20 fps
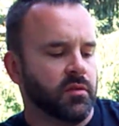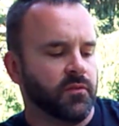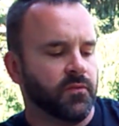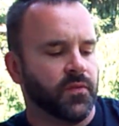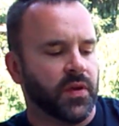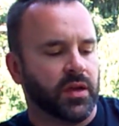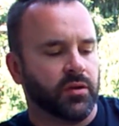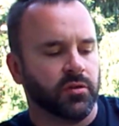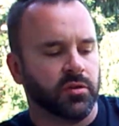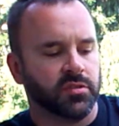
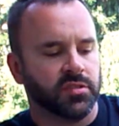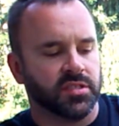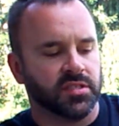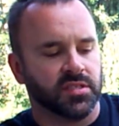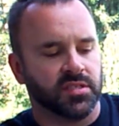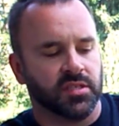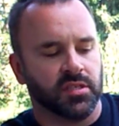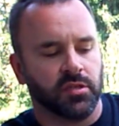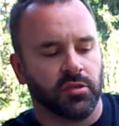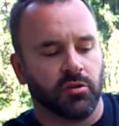Founders
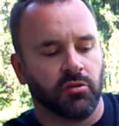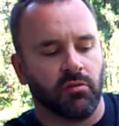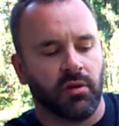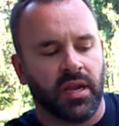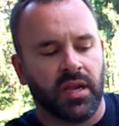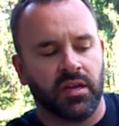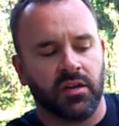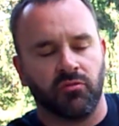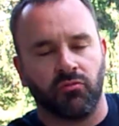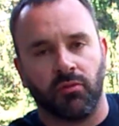is in
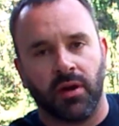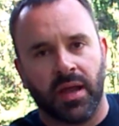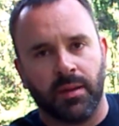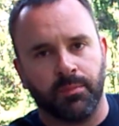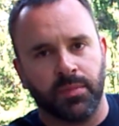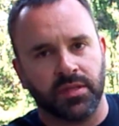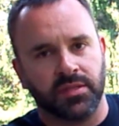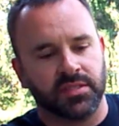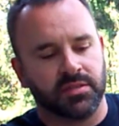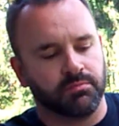Grand
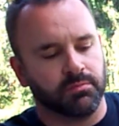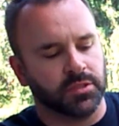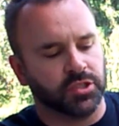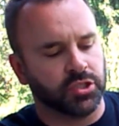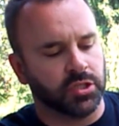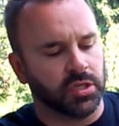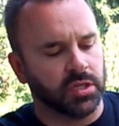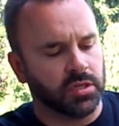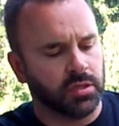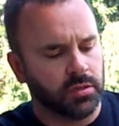Rapids,
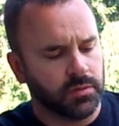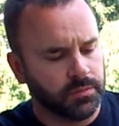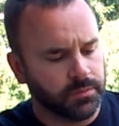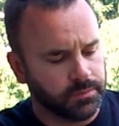Michigan.